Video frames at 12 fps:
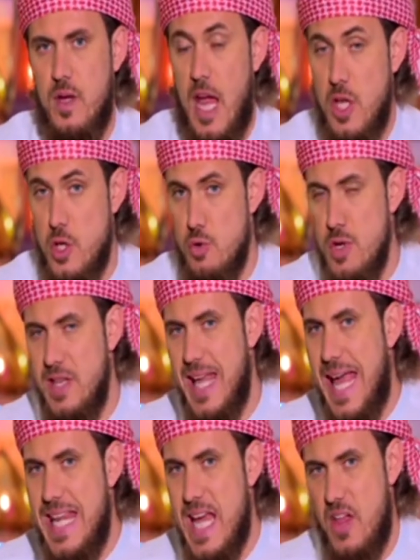and you read
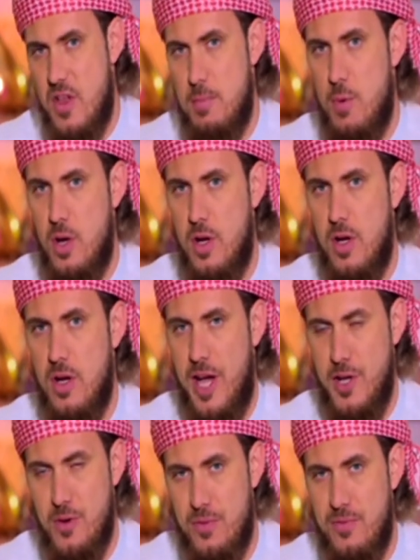any other book
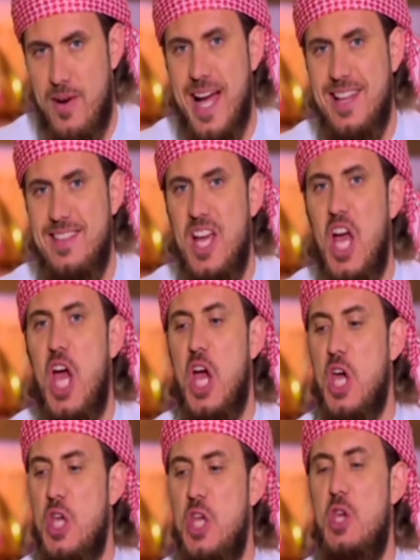and you find the
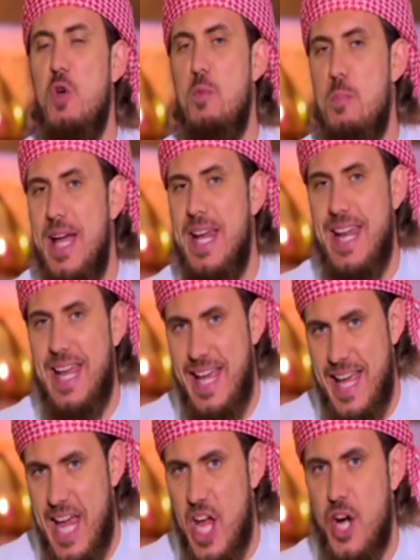human
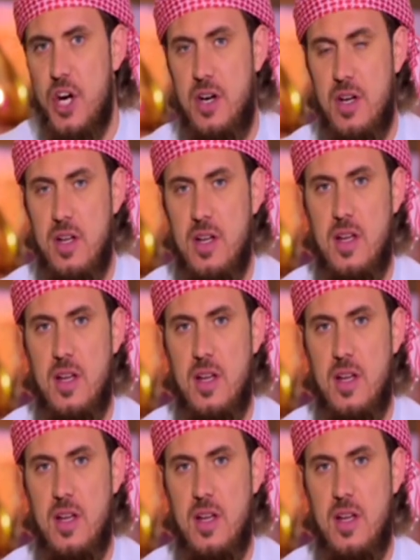error,